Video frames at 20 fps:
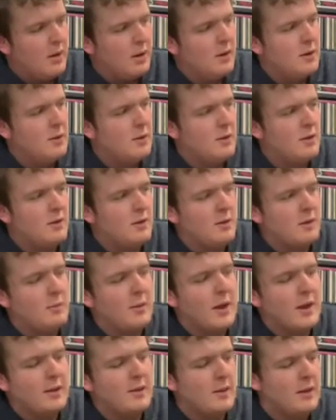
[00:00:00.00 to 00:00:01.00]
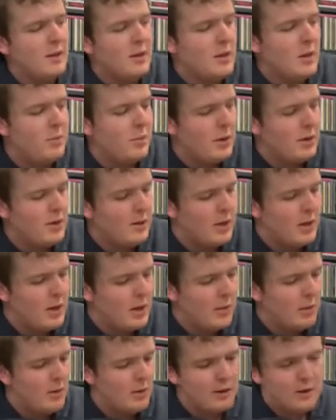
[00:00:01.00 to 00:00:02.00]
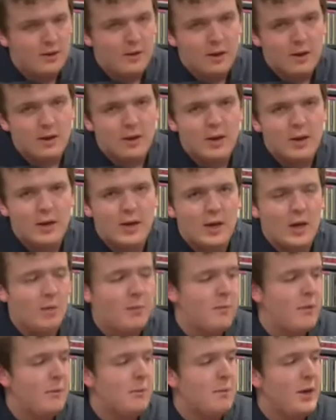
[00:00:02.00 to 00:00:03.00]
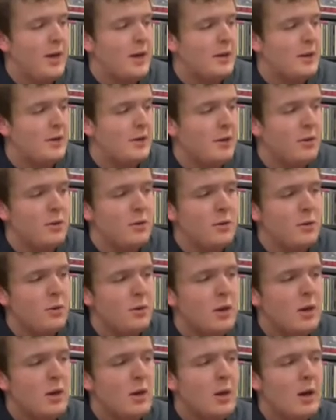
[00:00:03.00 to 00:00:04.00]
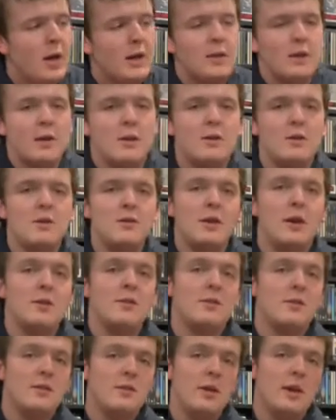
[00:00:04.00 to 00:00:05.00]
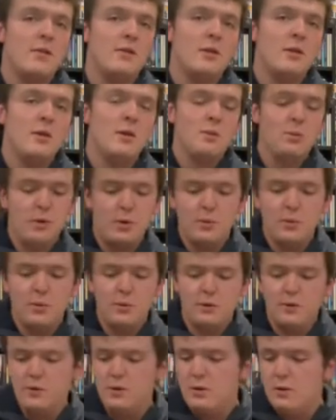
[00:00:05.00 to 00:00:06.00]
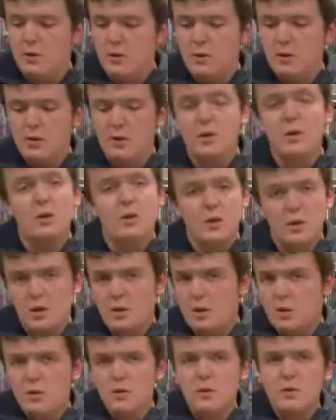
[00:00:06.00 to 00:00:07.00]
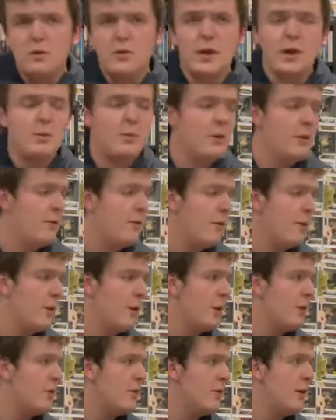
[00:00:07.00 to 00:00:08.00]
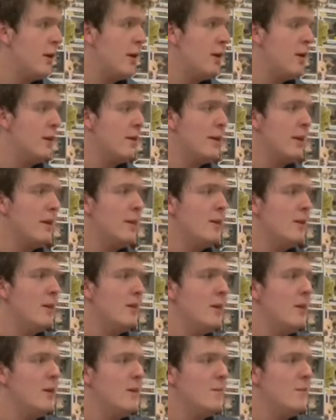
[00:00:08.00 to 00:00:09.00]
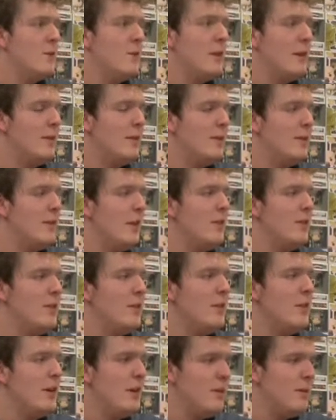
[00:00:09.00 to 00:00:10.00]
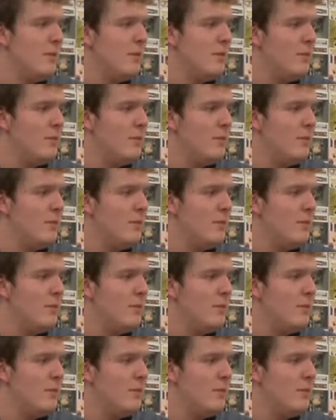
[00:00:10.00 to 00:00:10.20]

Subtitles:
So this is a magazine clipping talking about this iconic album from 92. And then in 2007, people were still, talking about it 40 years on. And then 2017,